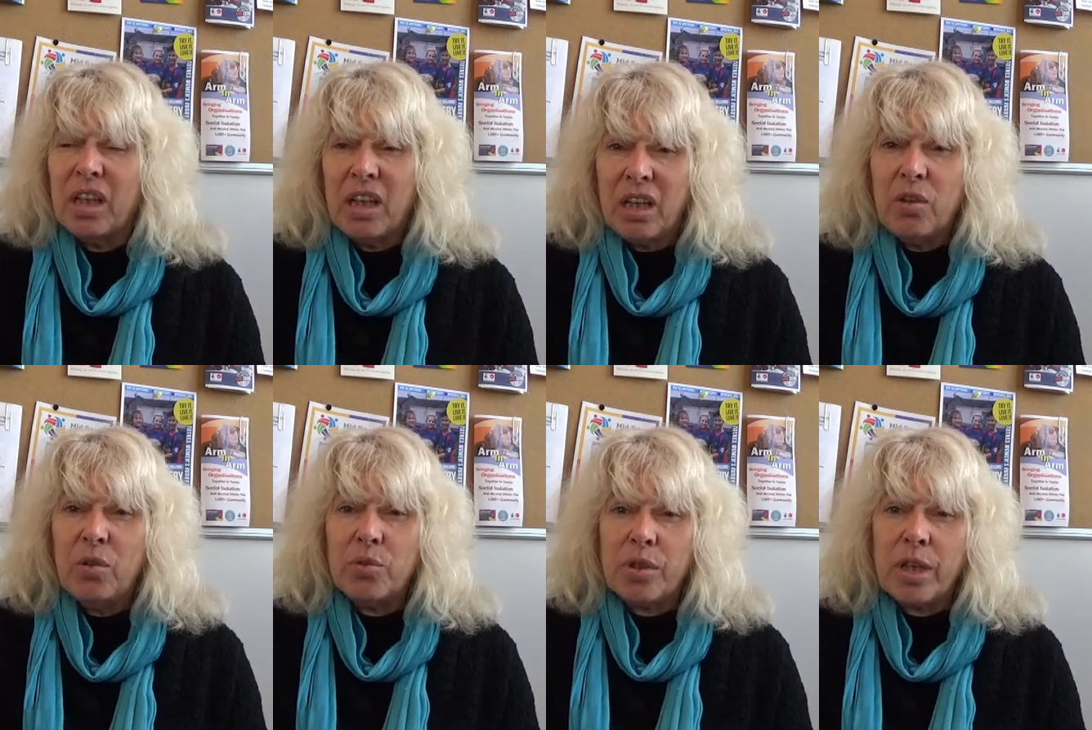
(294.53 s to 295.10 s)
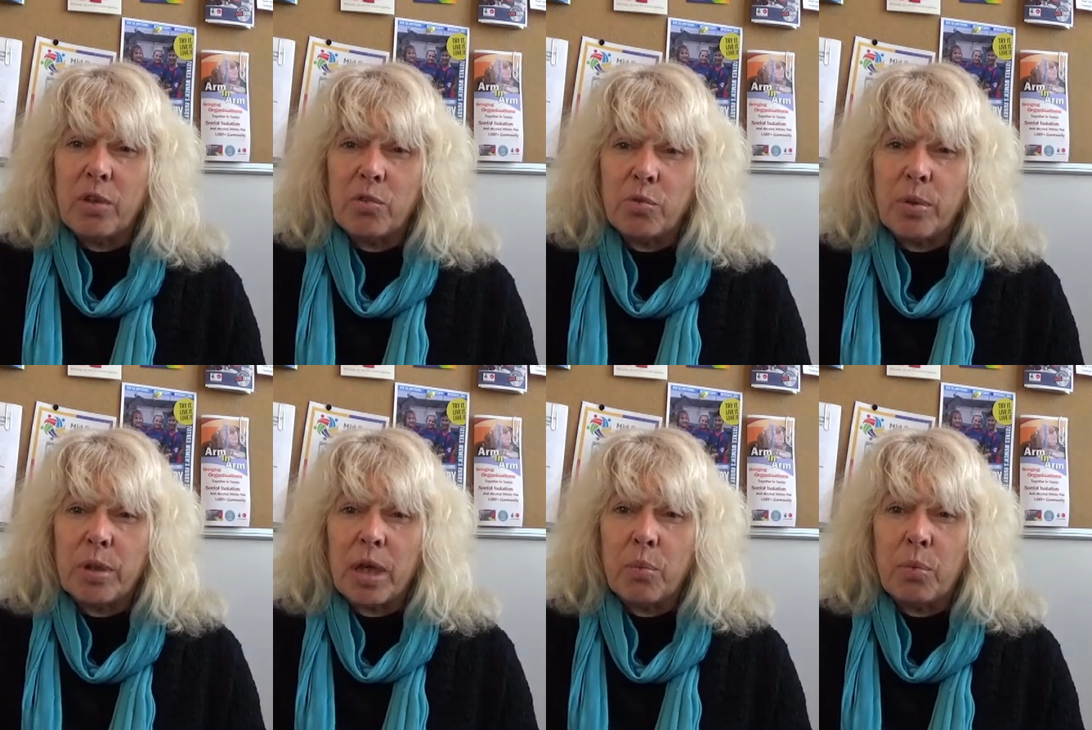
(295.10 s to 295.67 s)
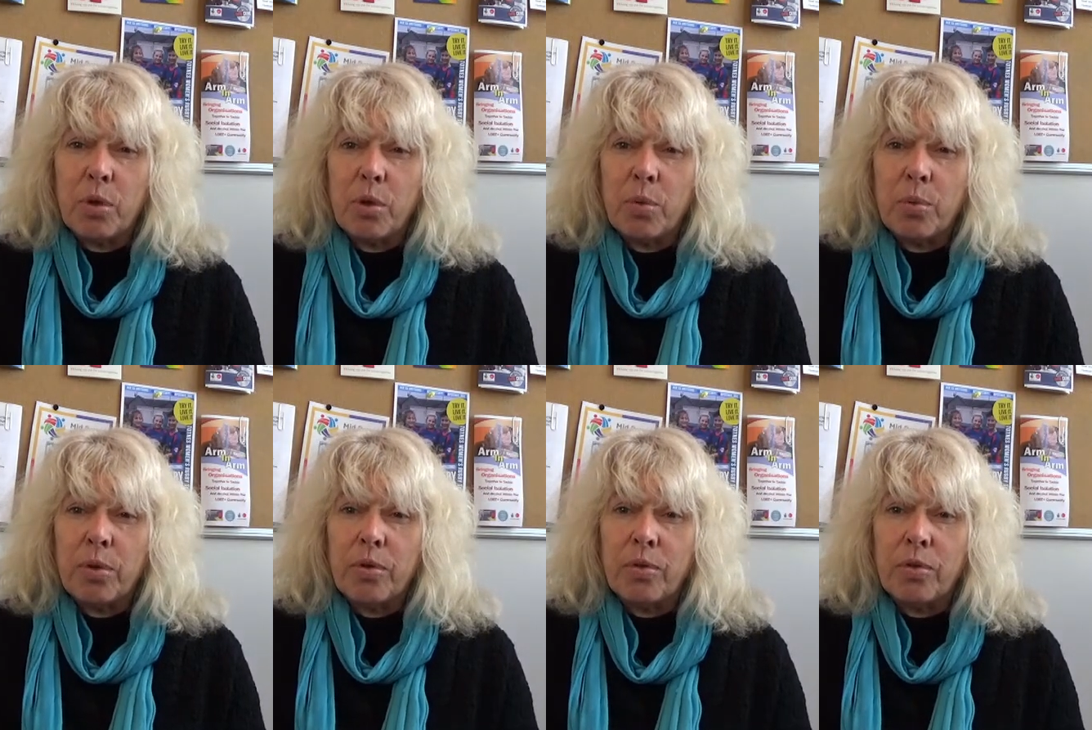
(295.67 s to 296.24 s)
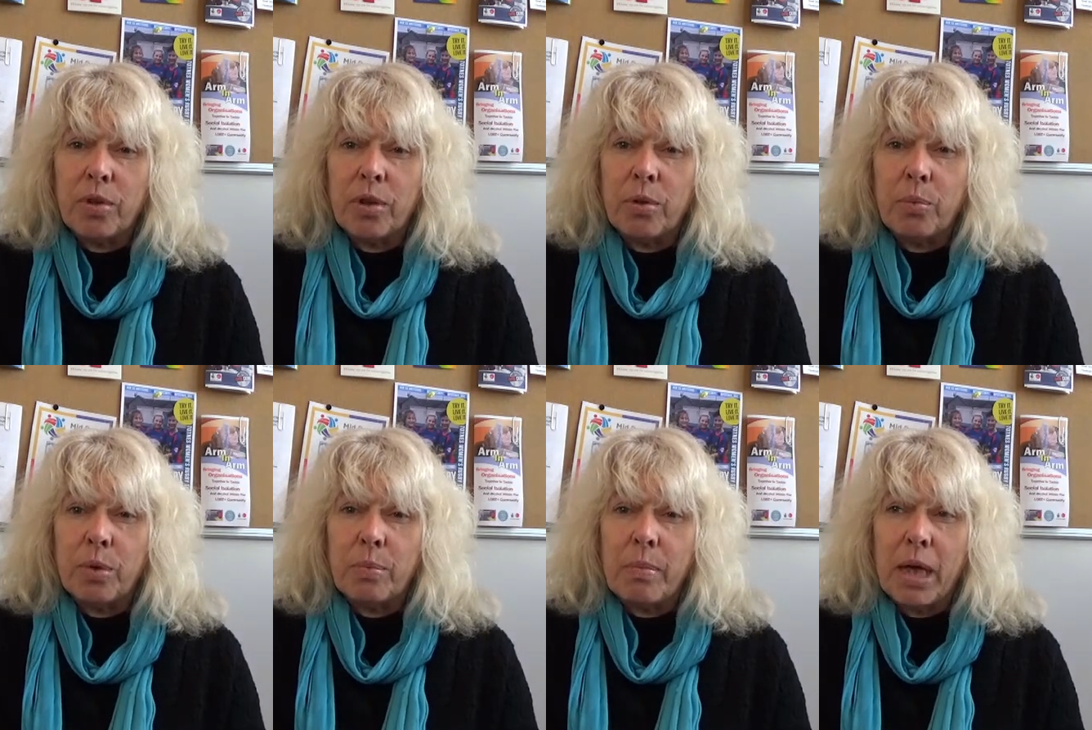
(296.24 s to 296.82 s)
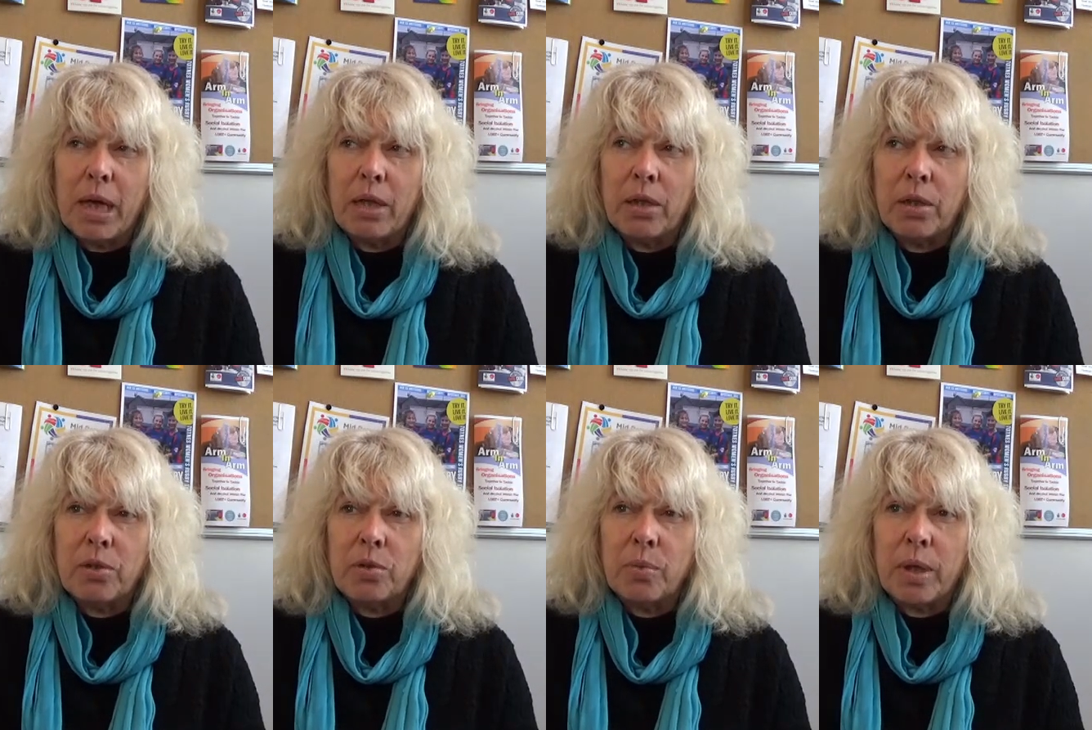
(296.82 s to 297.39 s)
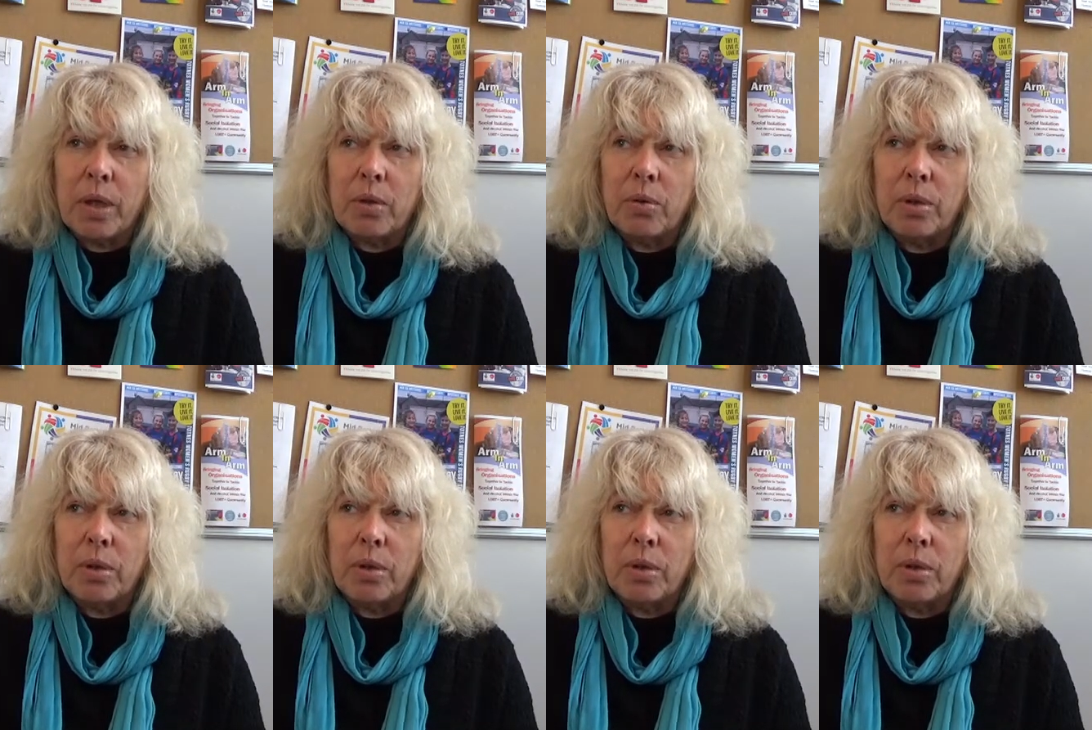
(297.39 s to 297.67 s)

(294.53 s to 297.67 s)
It also helps with our work with men as well.